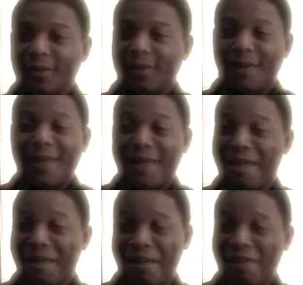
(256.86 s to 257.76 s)

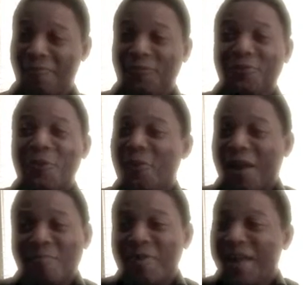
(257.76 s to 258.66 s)
If you know what
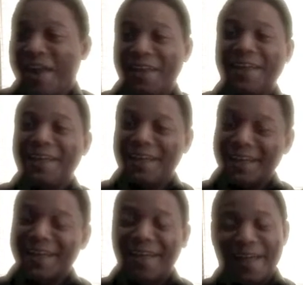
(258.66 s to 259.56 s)
I mean.
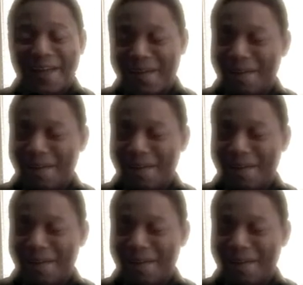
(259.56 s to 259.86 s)
Yeah.